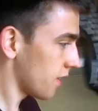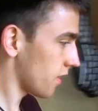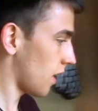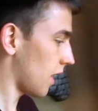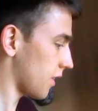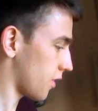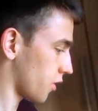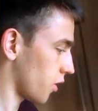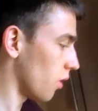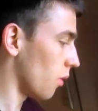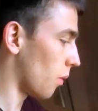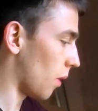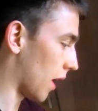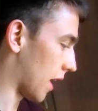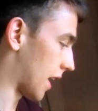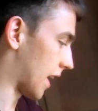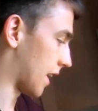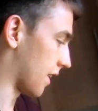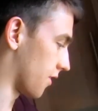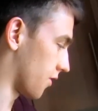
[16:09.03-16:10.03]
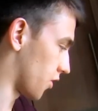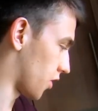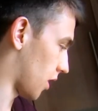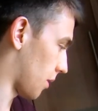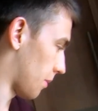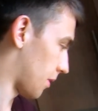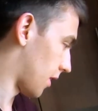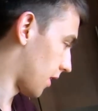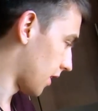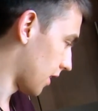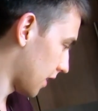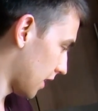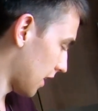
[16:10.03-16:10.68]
So let's talk wine, ladies and gentlemen.